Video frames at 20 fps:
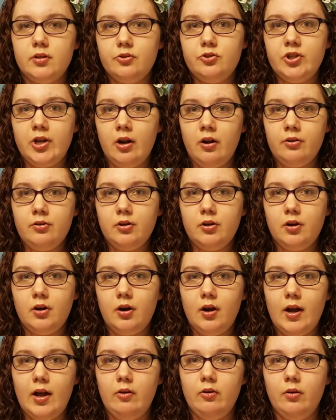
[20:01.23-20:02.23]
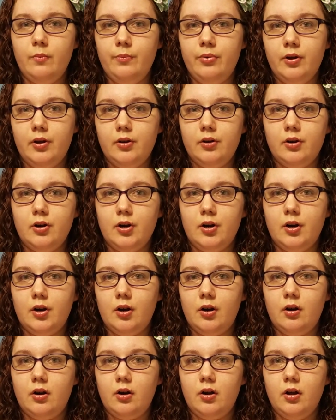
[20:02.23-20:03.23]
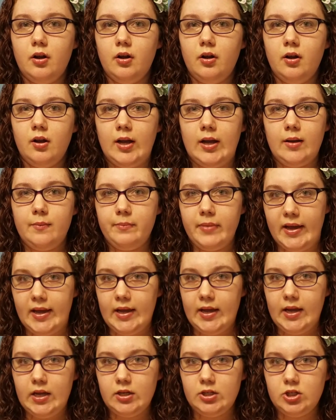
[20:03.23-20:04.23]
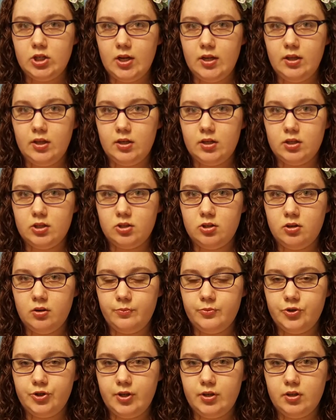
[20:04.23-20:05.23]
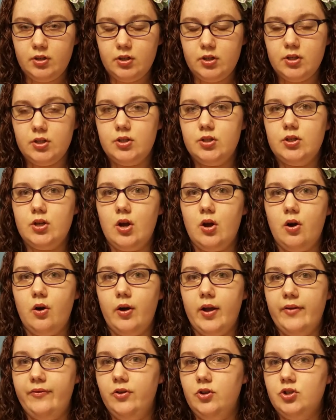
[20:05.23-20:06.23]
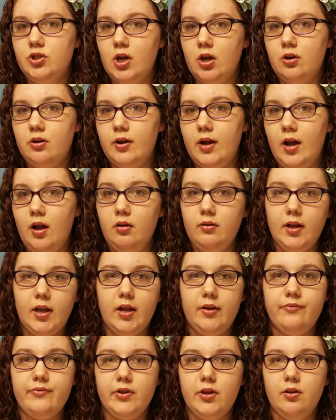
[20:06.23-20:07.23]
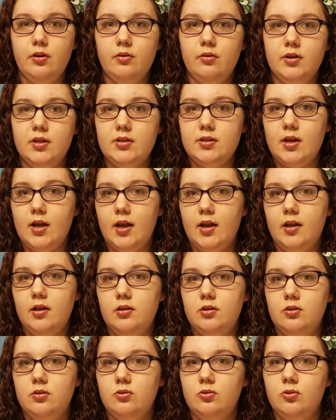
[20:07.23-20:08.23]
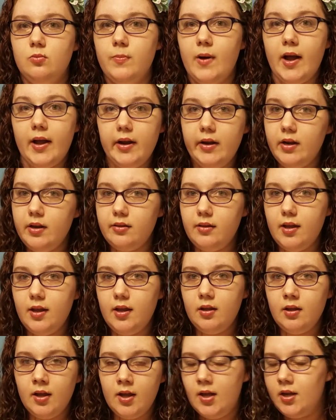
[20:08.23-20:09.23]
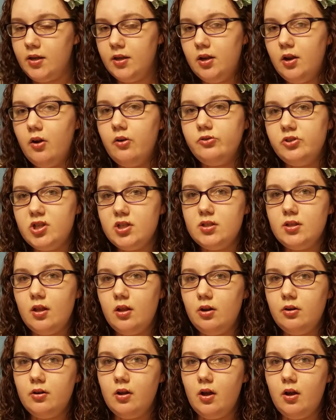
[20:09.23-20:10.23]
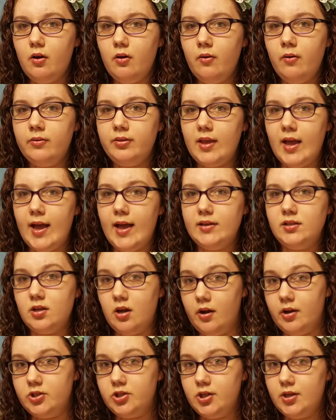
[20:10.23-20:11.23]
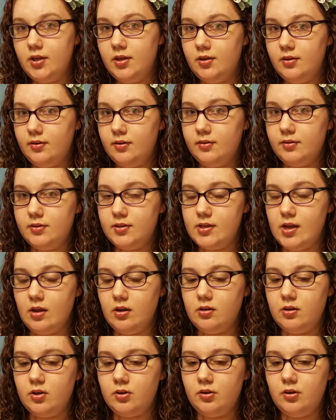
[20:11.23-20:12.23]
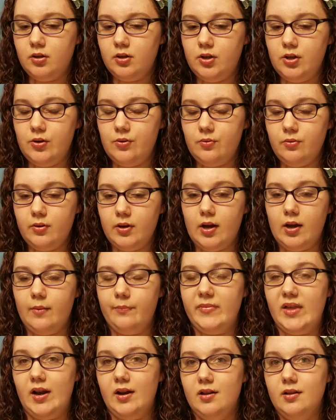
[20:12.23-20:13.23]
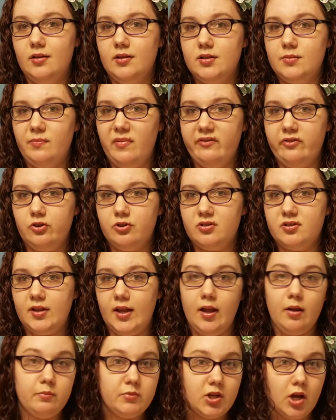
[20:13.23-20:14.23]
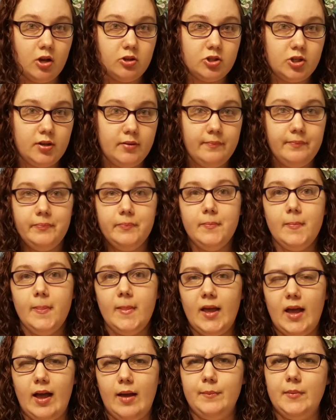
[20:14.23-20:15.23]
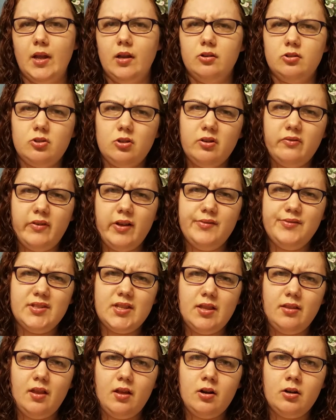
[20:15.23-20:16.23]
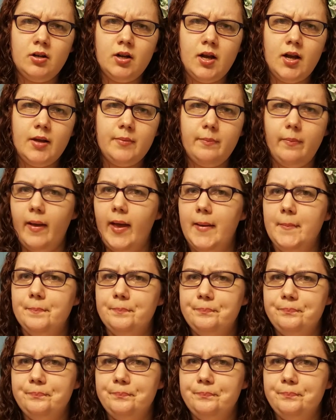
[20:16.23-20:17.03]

shout out to her. I will put her page in the description, so if you check her out, if you decide to buy anything, you know, just let her know that Tasha sent you. Um, that is my first name, Tasha. I'm not sure if I've said that or not, but